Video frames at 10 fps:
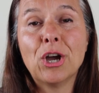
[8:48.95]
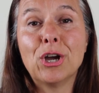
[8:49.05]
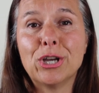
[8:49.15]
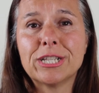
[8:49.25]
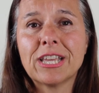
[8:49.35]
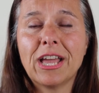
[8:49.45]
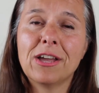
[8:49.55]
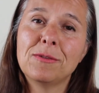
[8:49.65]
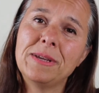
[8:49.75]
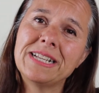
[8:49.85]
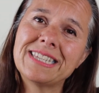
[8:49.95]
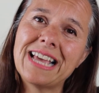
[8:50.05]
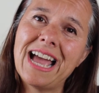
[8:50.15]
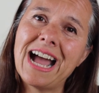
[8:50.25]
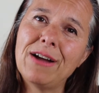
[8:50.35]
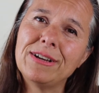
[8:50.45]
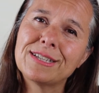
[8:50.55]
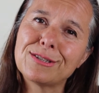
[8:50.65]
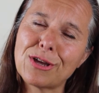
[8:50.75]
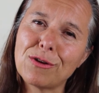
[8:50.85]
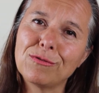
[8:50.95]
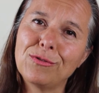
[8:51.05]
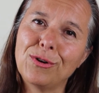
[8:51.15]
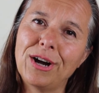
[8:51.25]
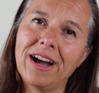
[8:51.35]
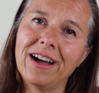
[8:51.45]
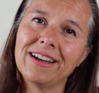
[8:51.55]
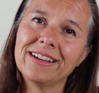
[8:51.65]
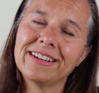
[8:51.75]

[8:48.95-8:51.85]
had been set out in stone for her.